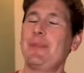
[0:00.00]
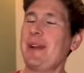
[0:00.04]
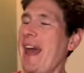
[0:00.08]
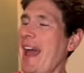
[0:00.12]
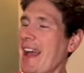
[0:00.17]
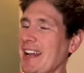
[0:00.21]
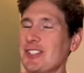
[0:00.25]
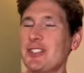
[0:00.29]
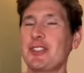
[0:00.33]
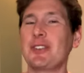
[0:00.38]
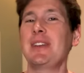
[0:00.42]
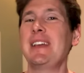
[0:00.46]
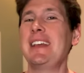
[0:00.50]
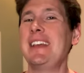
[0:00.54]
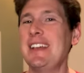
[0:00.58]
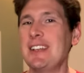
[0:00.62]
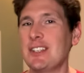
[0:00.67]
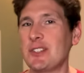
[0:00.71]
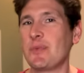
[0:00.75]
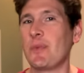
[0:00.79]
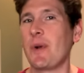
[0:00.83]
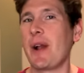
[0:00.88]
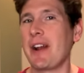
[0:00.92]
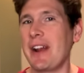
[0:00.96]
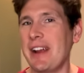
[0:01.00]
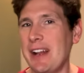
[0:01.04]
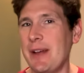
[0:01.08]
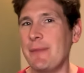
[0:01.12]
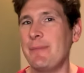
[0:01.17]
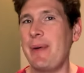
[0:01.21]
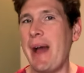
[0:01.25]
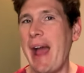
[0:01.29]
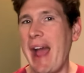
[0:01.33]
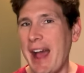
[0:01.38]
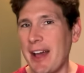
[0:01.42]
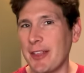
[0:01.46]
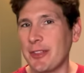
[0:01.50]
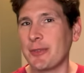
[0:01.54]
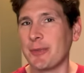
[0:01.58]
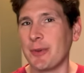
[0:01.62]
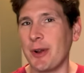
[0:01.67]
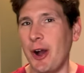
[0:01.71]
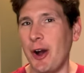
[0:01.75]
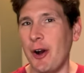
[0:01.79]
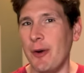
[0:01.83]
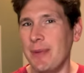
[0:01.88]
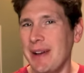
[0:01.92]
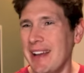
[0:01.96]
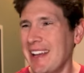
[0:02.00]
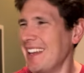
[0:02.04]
but actually, he's wearing a bathrobe.